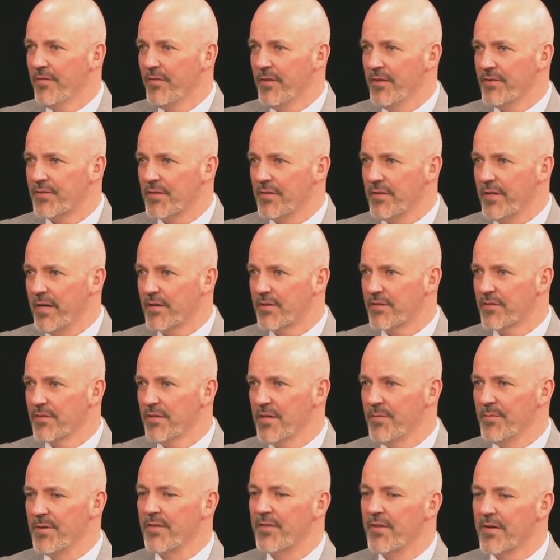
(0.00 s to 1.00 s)
this election.
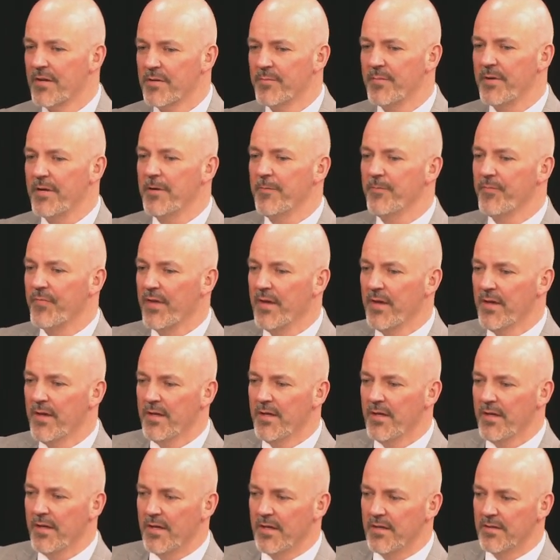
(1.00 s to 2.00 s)
I mean, think about
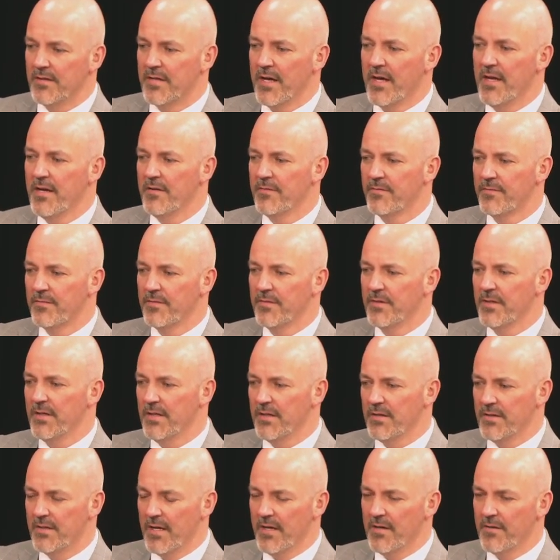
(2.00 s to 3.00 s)
in 10 and,
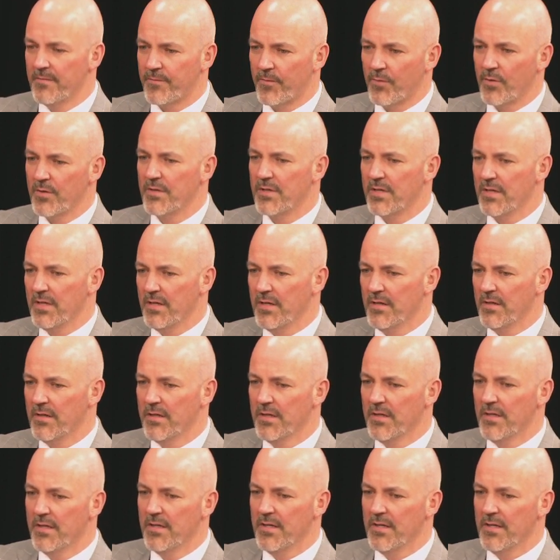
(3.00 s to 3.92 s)
in 10 and 14,